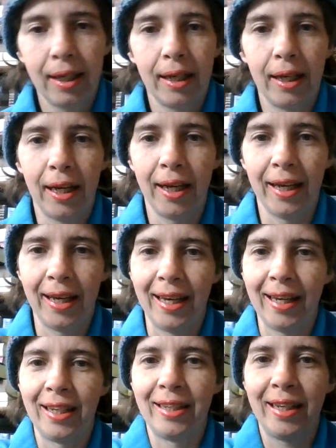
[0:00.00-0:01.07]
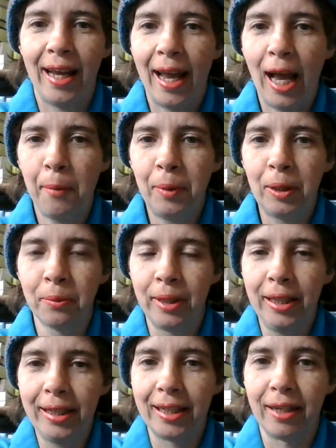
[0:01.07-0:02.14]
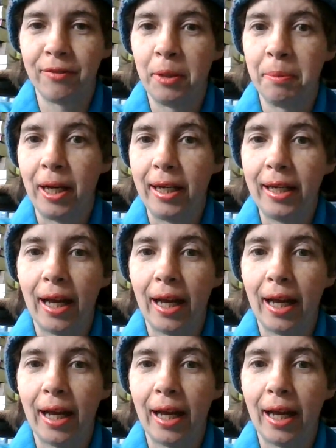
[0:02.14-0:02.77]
And happy reading, everybody.